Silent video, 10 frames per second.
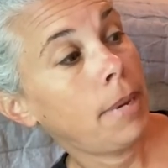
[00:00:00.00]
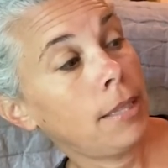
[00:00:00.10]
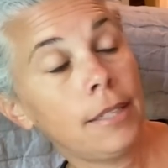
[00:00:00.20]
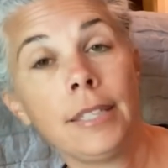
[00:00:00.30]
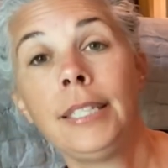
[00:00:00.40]

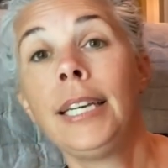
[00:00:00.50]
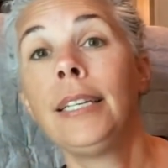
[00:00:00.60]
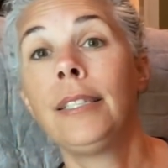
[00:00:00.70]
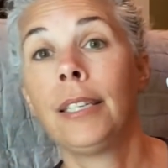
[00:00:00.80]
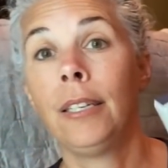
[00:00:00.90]
mail in the
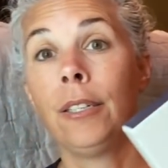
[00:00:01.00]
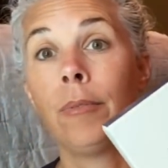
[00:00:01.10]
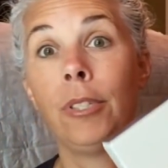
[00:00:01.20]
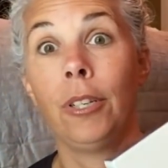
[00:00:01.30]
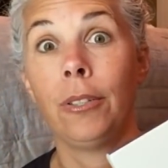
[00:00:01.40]
test, get your
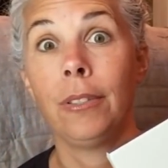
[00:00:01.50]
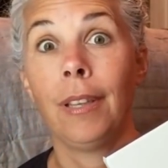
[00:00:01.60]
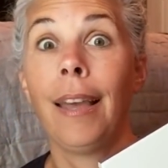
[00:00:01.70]
results.